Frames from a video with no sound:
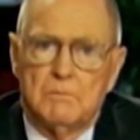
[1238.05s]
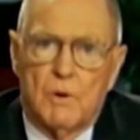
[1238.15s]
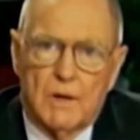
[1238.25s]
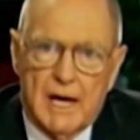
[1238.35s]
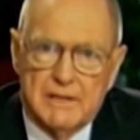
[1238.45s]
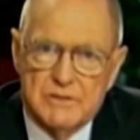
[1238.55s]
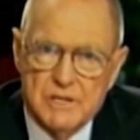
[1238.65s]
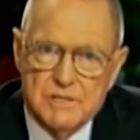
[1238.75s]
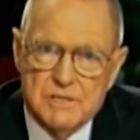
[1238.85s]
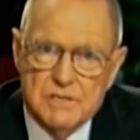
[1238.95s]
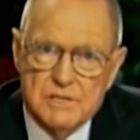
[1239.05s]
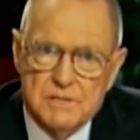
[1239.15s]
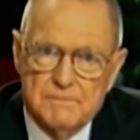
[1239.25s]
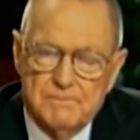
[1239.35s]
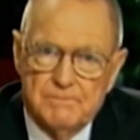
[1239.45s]
more like
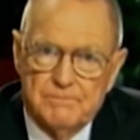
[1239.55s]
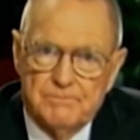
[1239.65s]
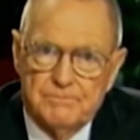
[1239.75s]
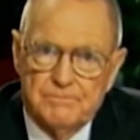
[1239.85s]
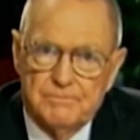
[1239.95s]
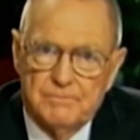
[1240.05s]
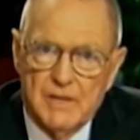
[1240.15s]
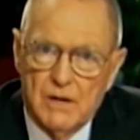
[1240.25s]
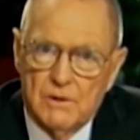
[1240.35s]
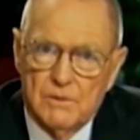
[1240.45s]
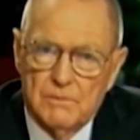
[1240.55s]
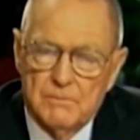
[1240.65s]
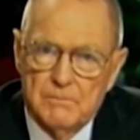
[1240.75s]
Jesus. No.